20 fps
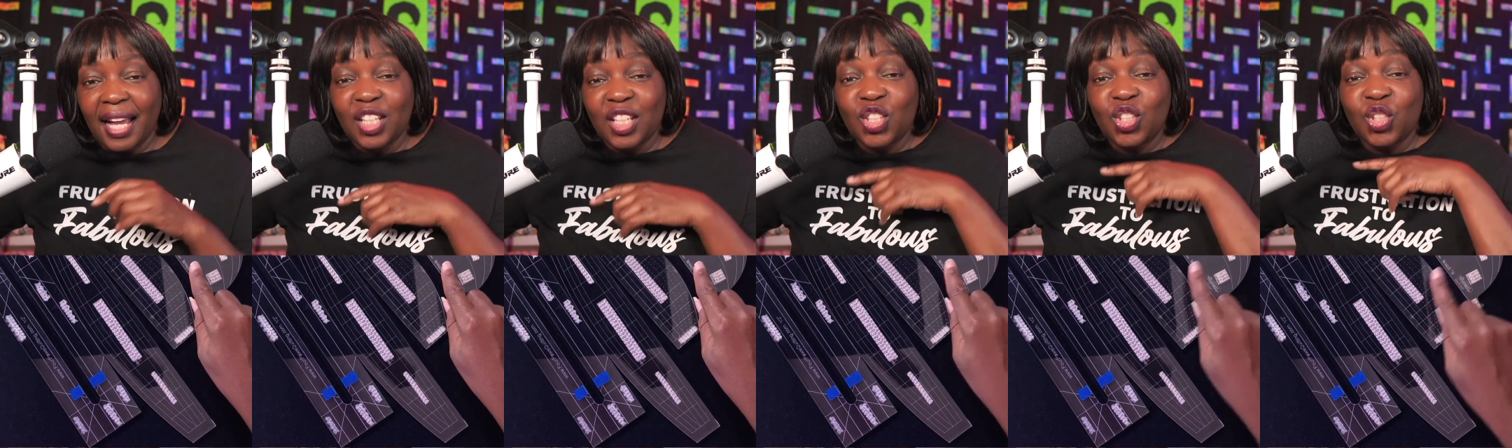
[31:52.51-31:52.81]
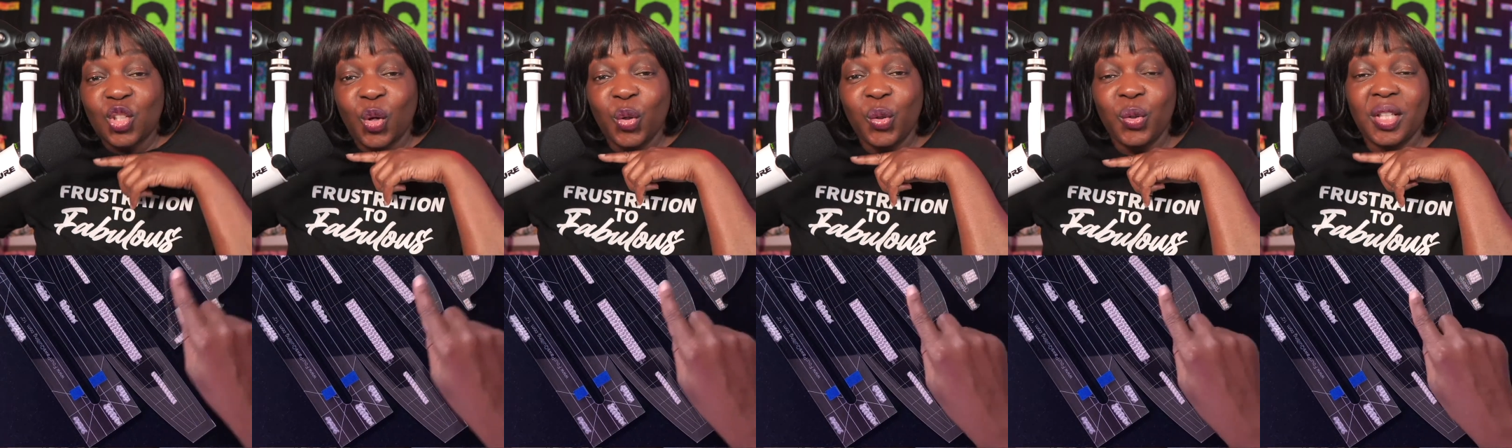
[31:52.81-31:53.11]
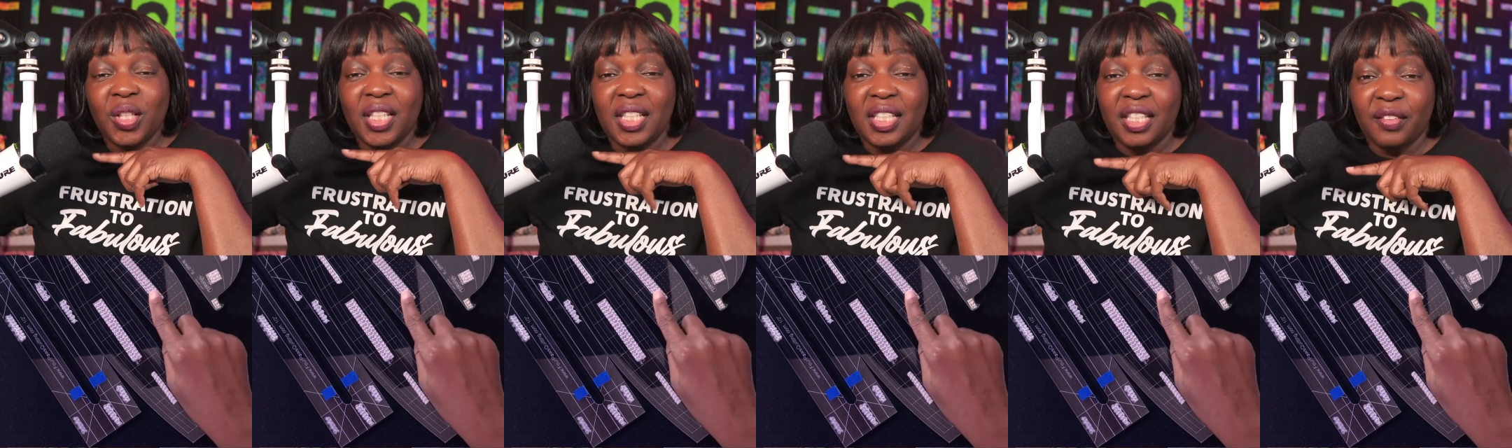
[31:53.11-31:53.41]
I show you
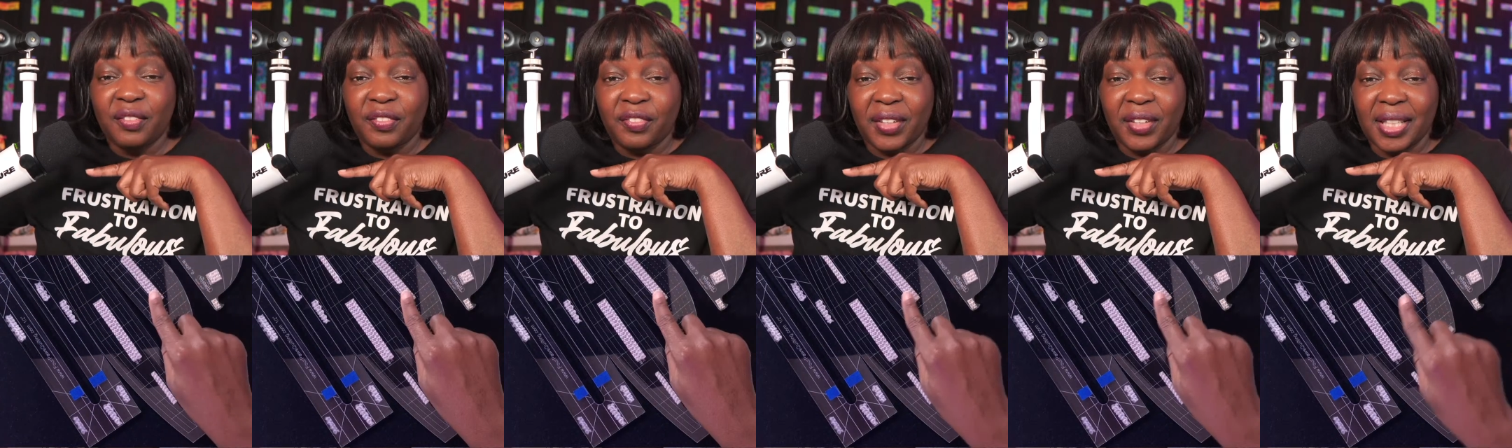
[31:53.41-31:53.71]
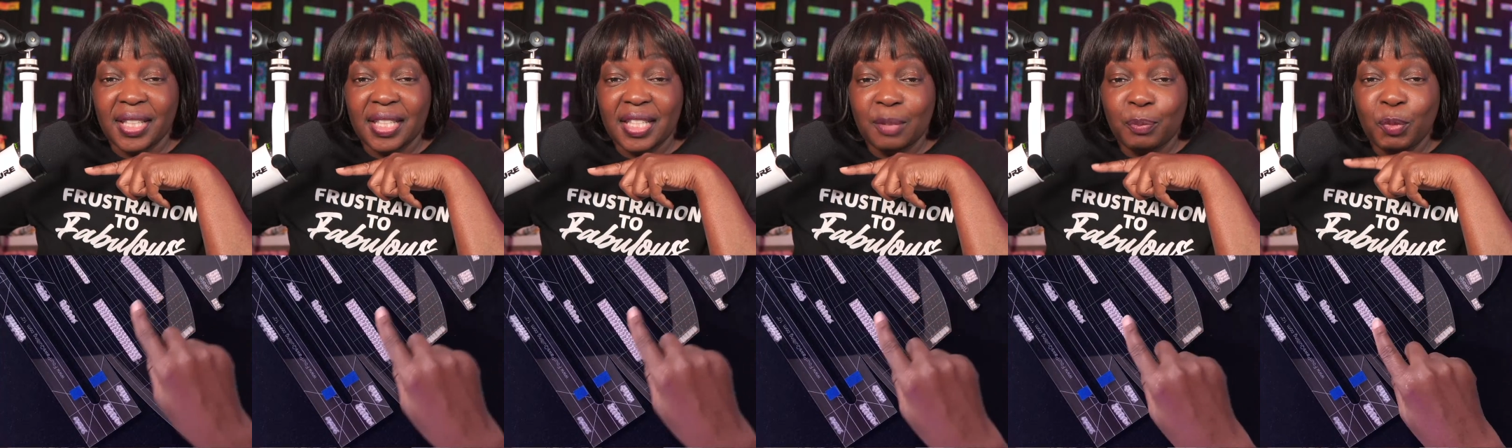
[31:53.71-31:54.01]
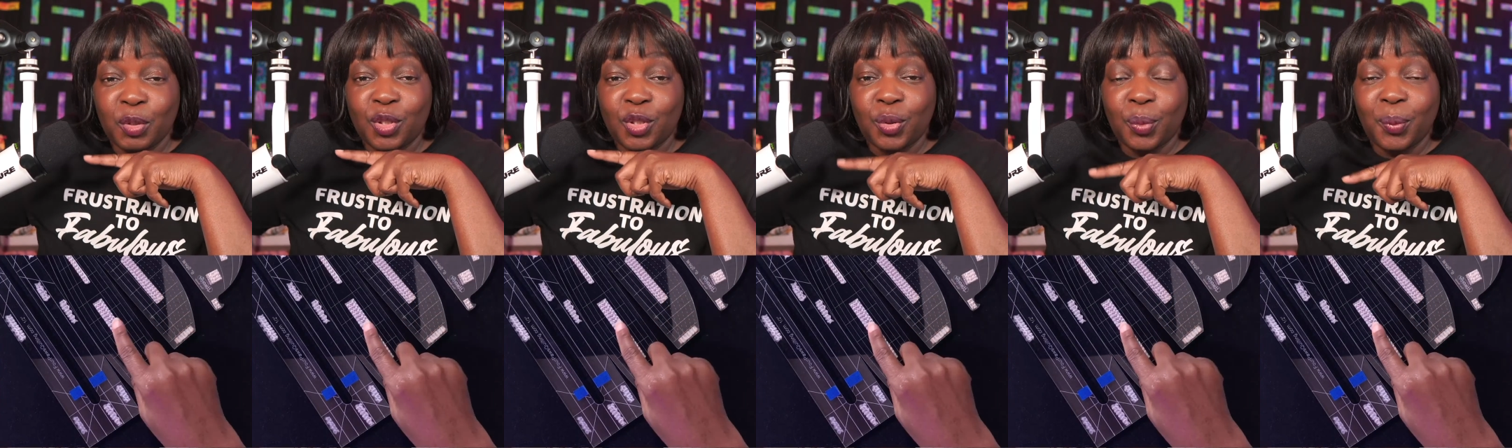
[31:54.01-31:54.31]
the difference
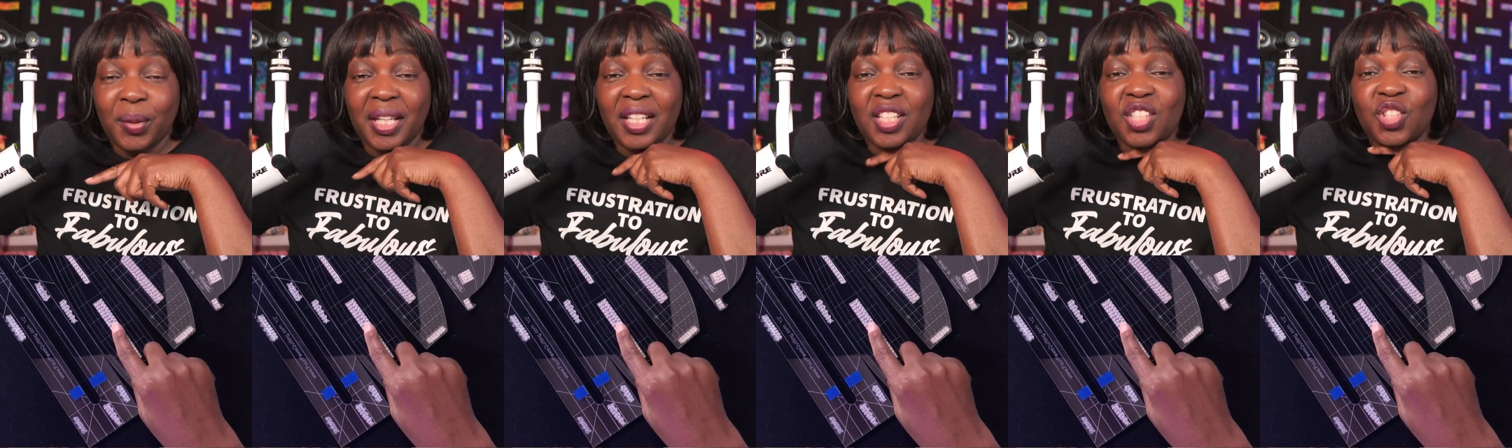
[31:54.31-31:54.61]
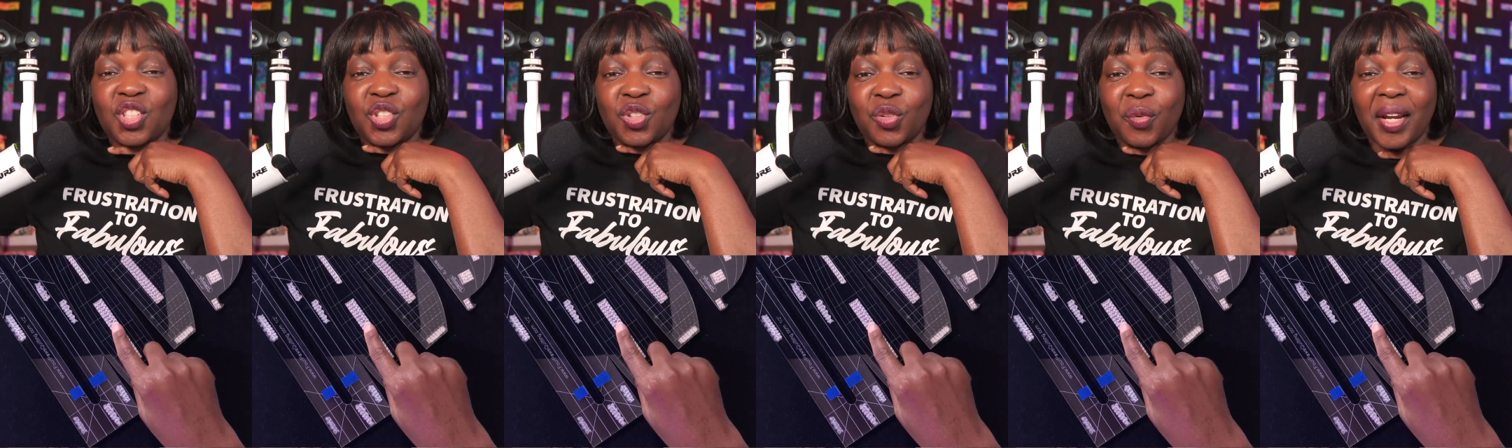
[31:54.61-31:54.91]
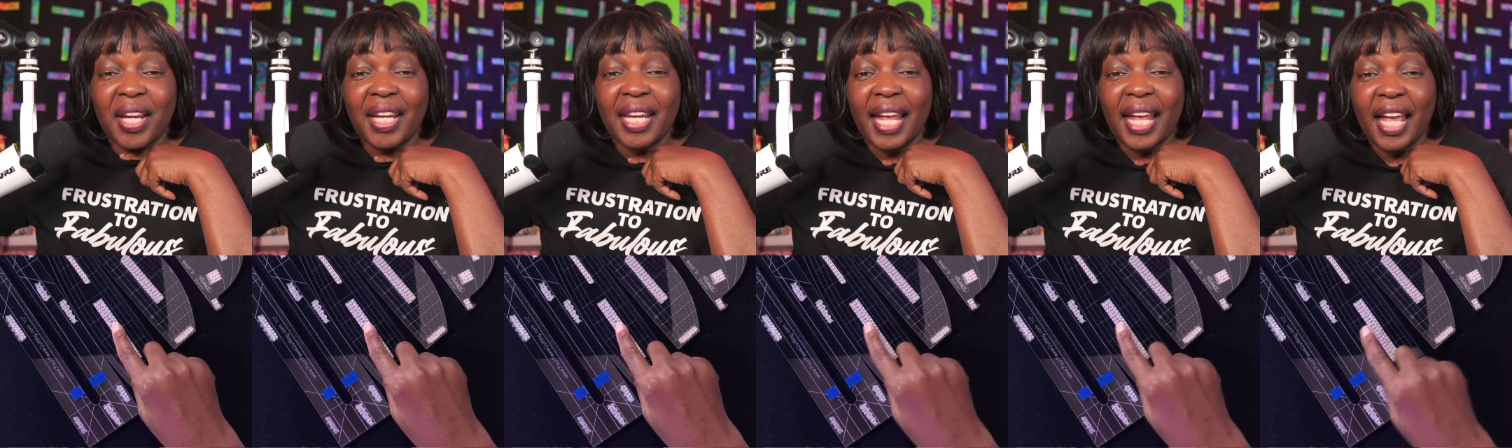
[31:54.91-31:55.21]
between
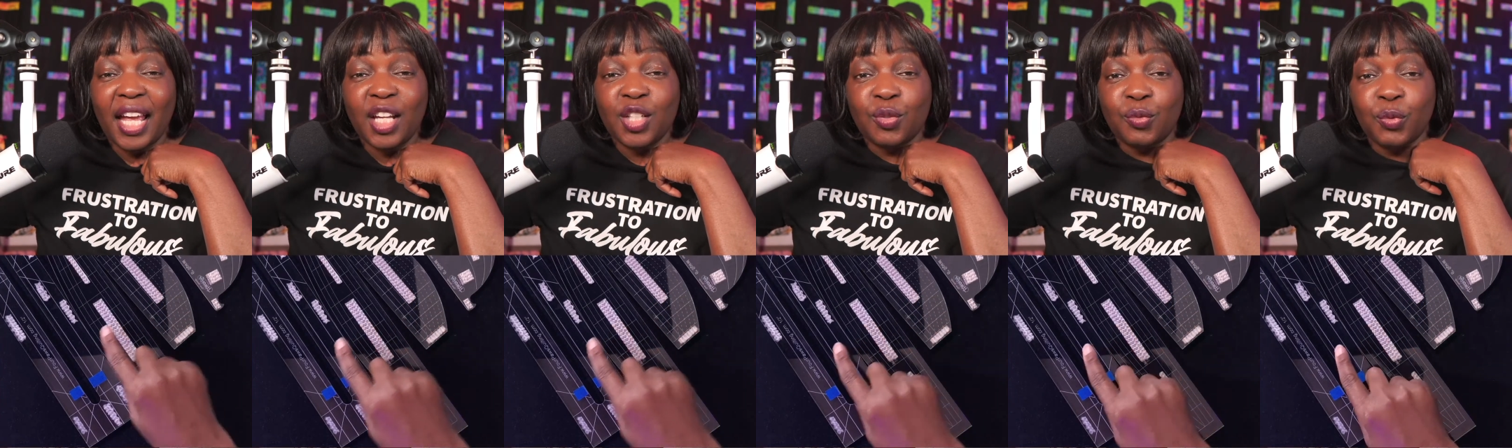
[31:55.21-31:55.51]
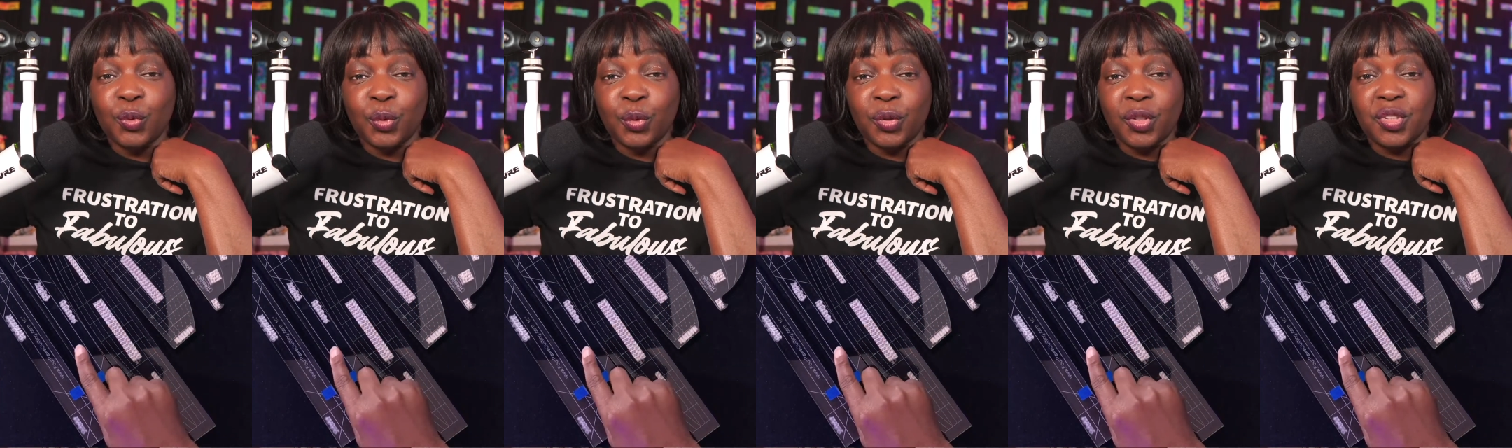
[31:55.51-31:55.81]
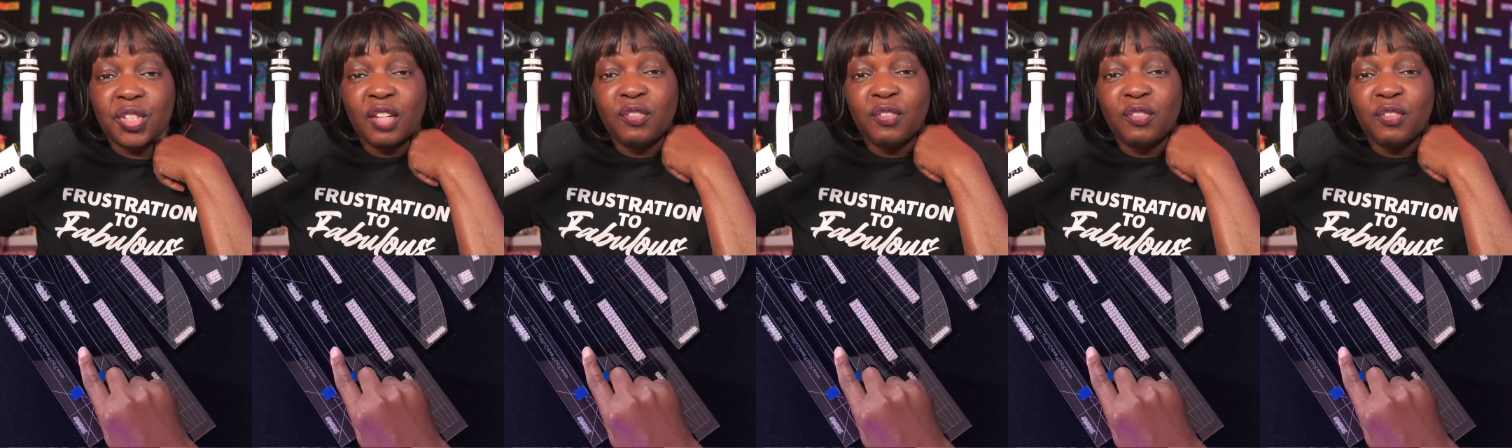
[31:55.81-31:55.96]
straight edge rulers.